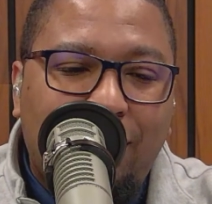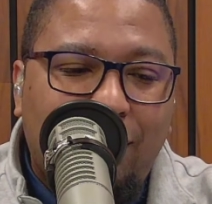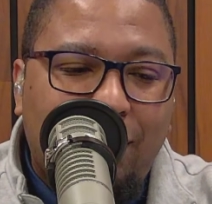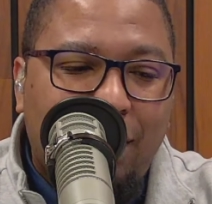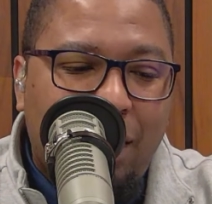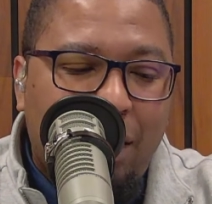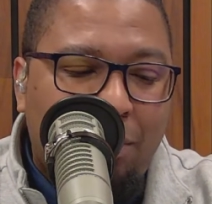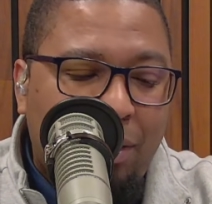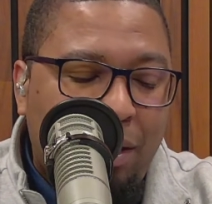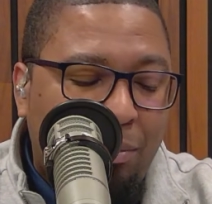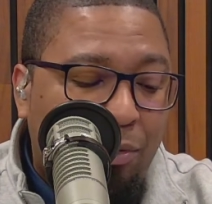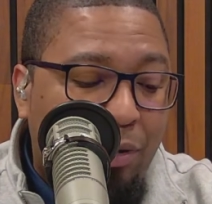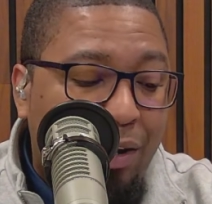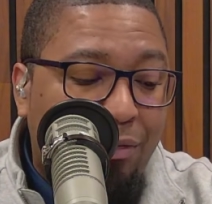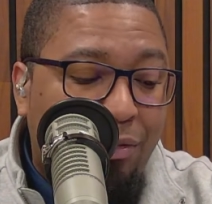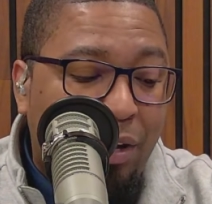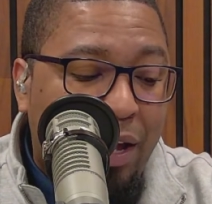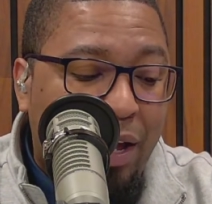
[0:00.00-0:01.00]
Nah, but I'm
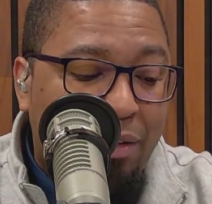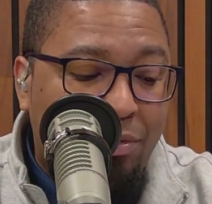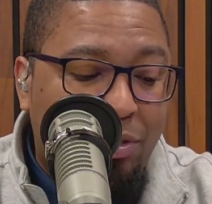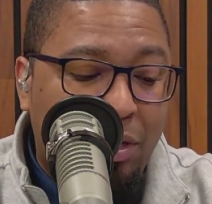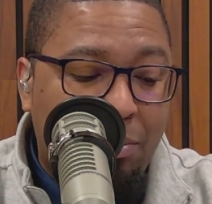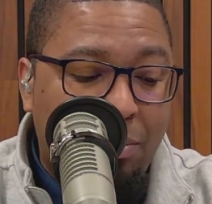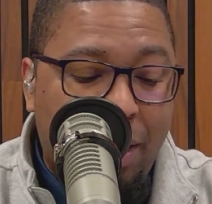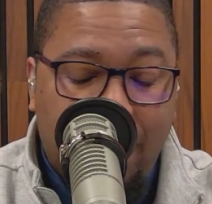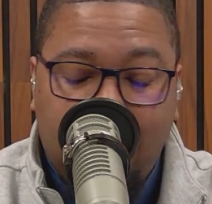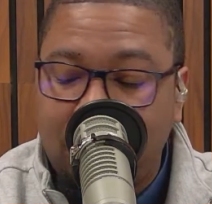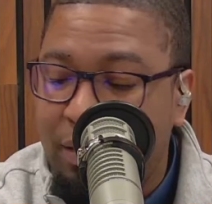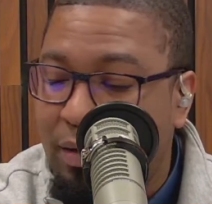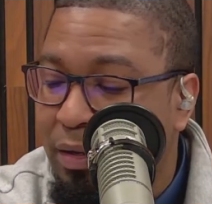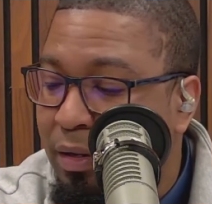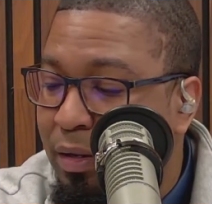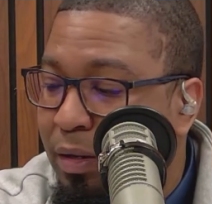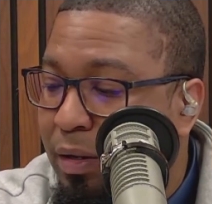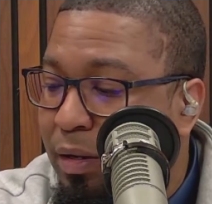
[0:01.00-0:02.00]
grateful to have J Mac,
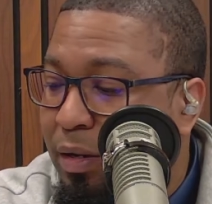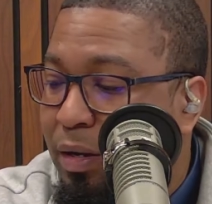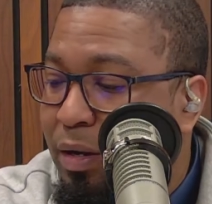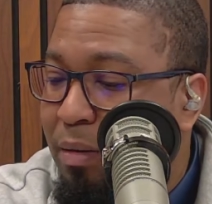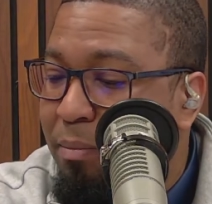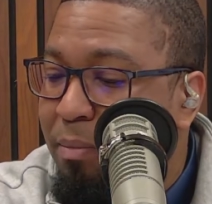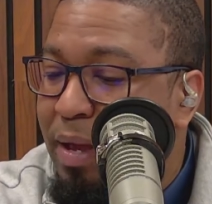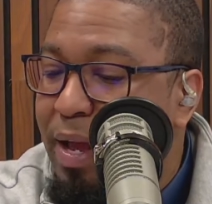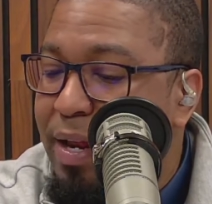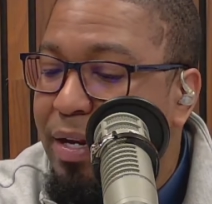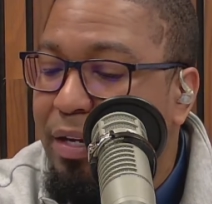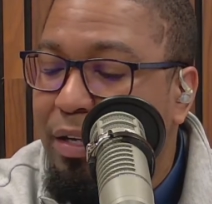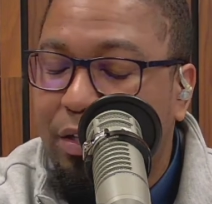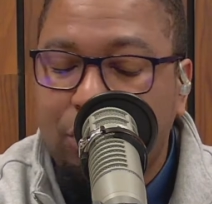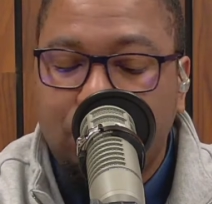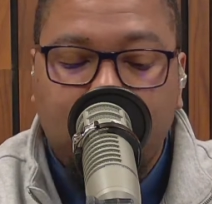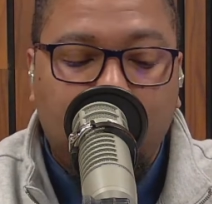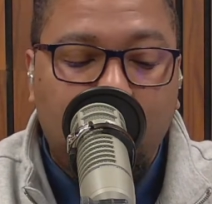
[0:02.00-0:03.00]
a man in the
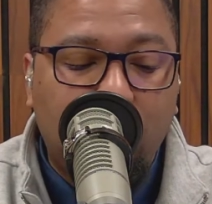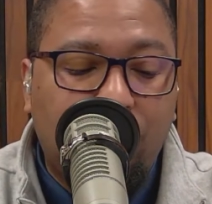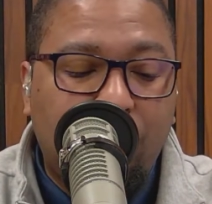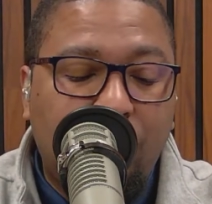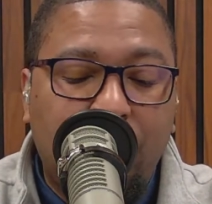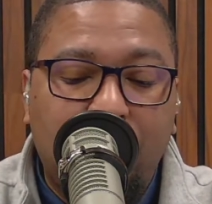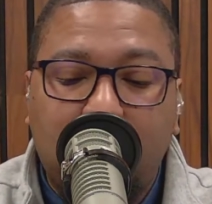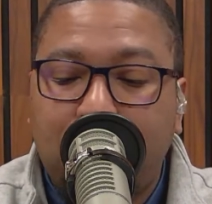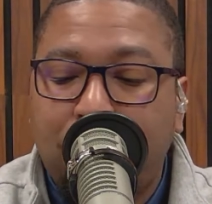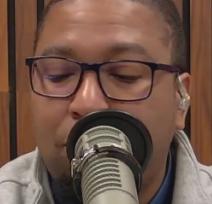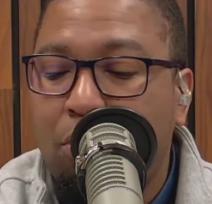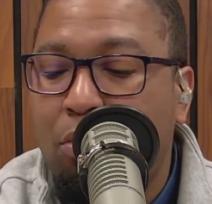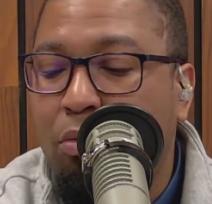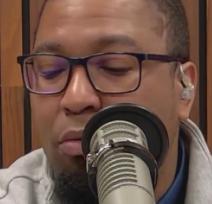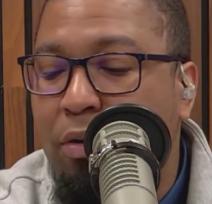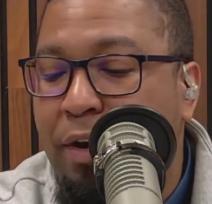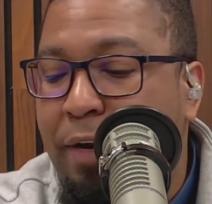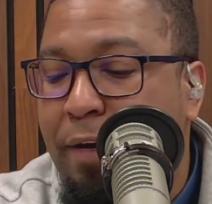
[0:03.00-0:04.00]
controls for this
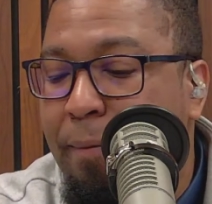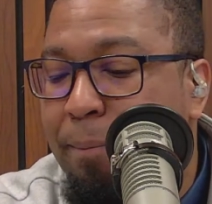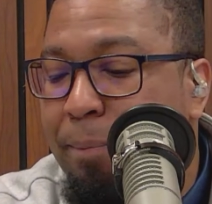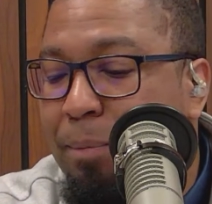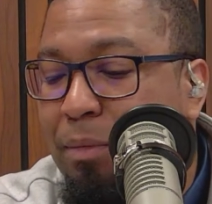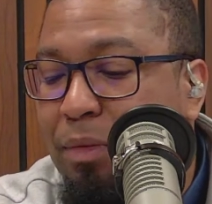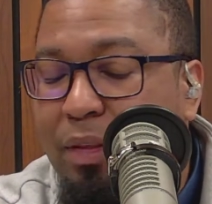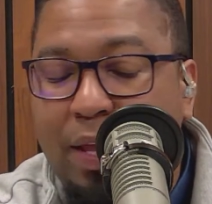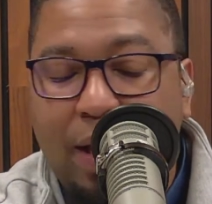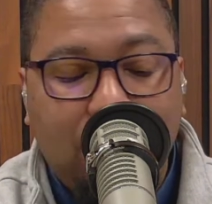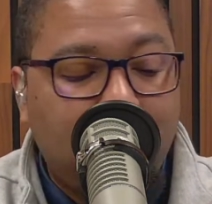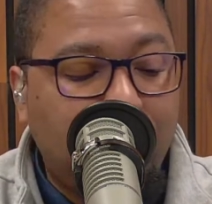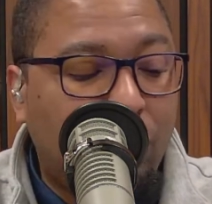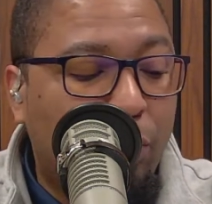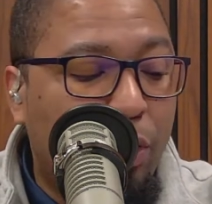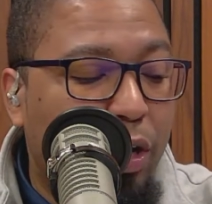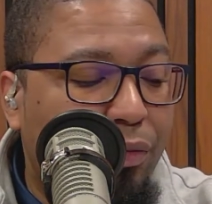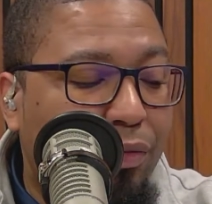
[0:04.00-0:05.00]
program. Now, to
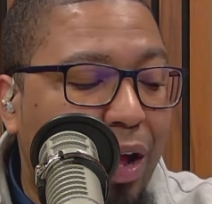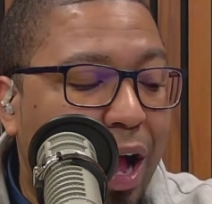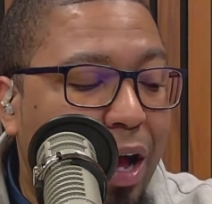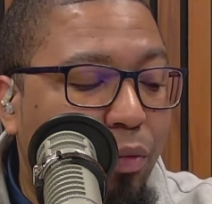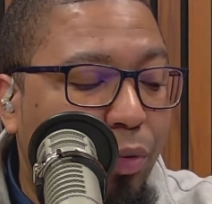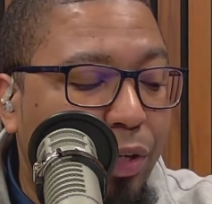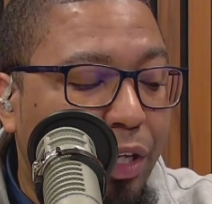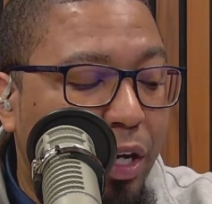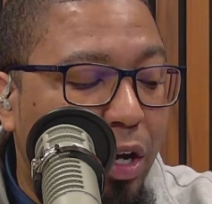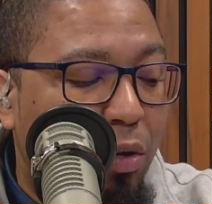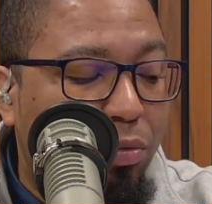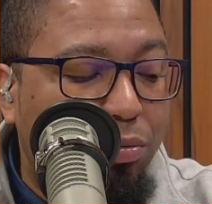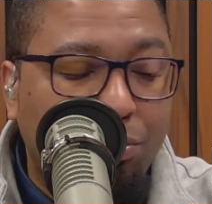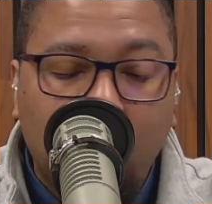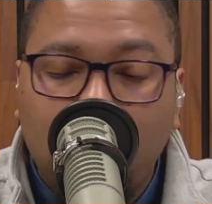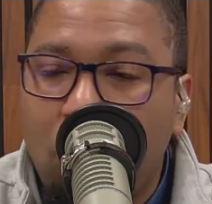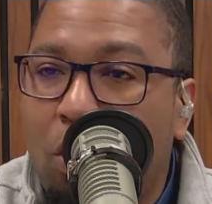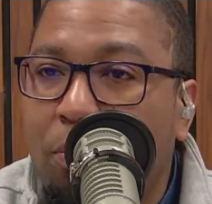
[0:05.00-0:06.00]
the word of God we go.
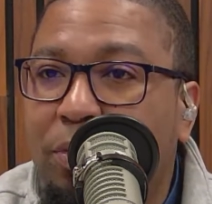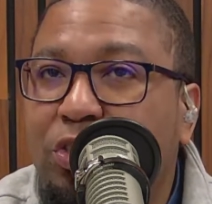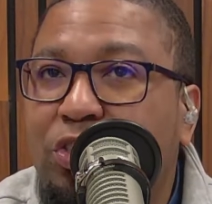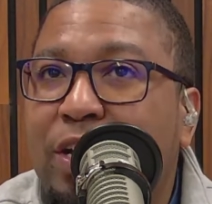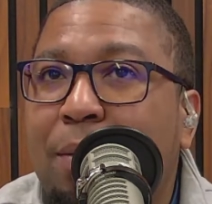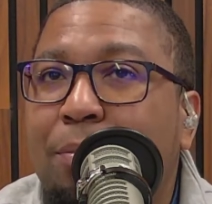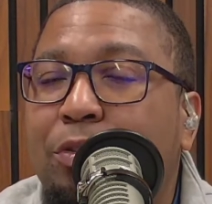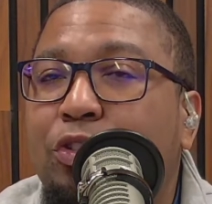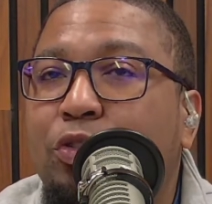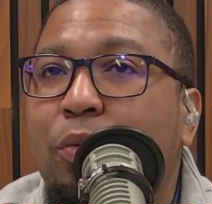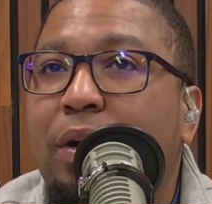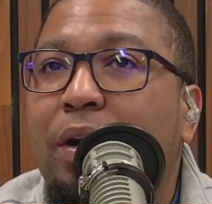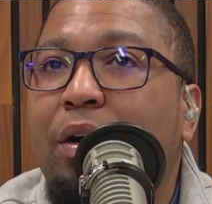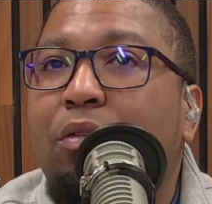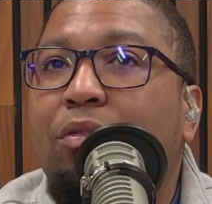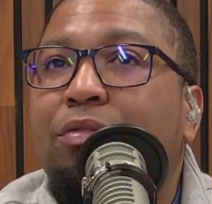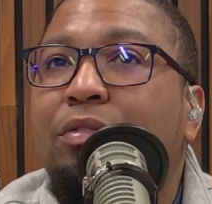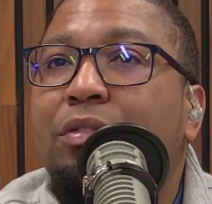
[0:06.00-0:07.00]
Romans chapter
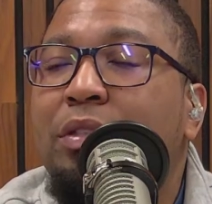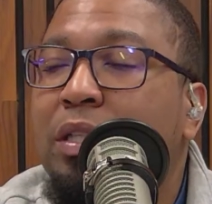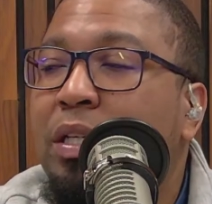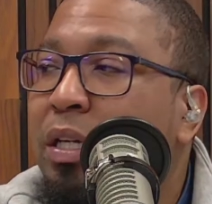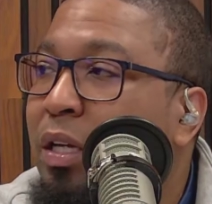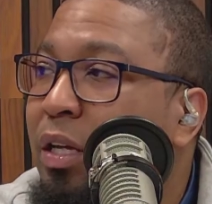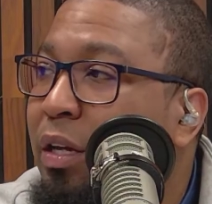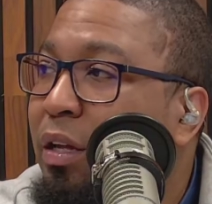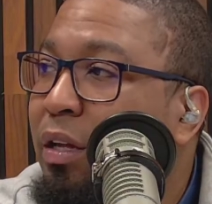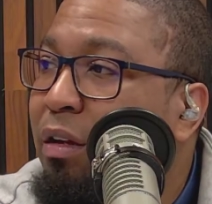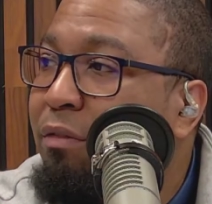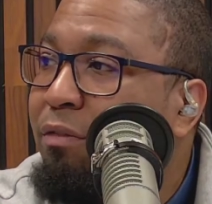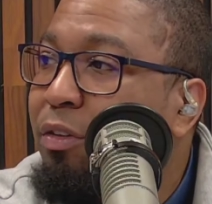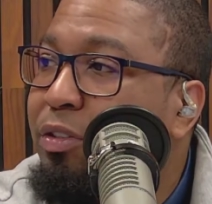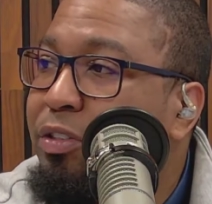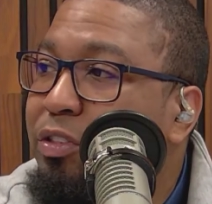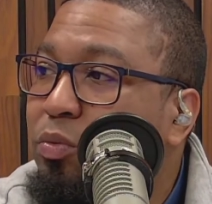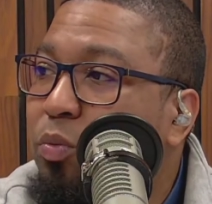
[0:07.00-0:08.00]
12,
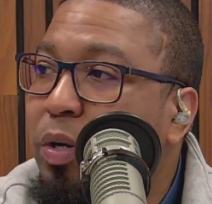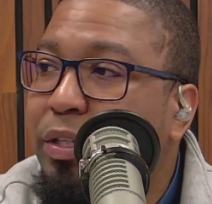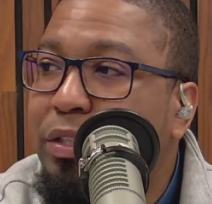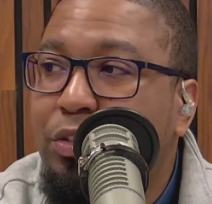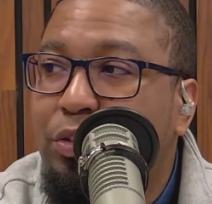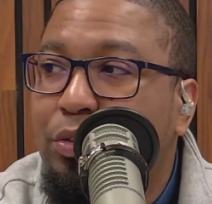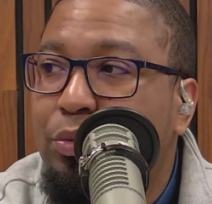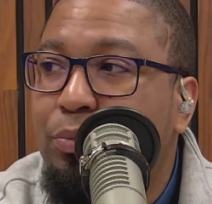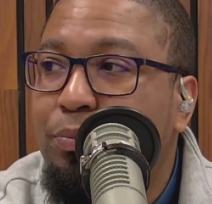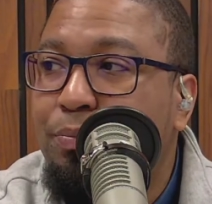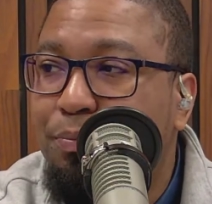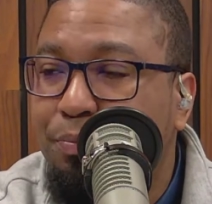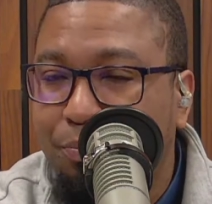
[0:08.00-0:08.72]
verses 1 and 2.